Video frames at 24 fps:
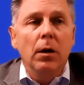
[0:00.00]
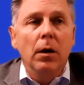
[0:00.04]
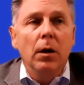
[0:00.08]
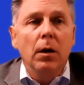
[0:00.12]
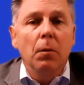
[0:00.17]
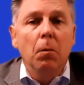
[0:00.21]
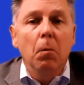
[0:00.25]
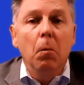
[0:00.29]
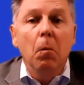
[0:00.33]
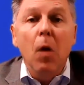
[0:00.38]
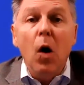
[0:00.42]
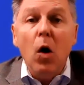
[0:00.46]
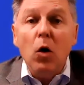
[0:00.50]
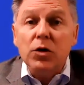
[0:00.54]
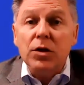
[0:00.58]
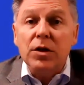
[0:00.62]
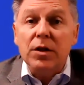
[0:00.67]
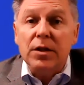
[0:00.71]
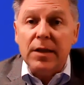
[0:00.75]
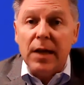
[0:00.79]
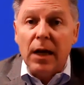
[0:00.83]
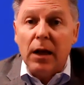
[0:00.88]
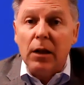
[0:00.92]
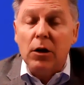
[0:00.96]
most
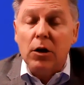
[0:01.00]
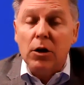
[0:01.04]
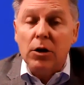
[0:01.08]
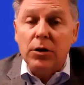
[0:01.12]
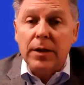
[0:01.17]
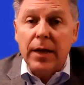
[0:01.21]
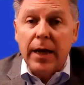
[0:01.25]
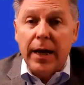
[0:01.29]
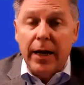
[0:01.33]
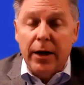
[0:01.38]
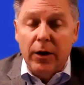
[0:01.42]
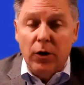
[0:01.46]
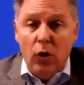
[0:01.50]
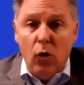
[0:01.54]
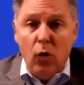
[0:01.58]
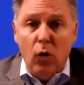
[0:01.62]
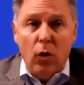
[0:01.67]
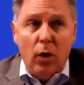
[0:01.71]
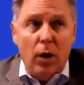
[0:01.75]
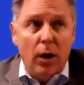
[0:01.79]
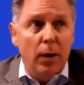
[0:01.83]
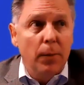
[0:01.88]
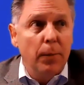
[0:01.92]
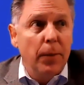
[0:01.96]
sellers
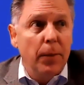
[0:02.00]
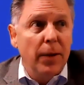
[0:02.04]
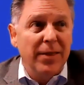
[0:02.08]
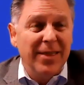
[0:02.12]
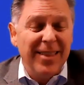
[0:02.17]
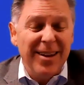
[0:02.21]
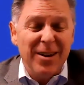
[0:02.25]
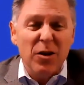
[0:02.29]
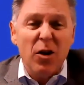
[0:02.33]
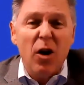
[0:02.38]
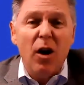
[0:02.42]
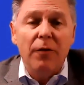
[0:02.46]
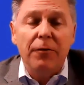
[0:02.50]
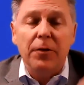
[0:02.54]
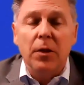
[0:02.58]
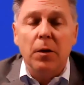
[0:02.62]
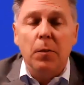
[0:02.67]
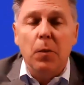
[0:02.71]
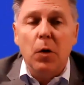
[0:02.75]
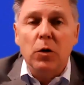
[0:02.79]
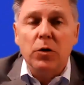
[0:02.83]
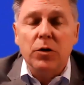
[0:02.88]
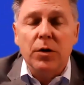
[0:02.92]
ignore, but they're often the most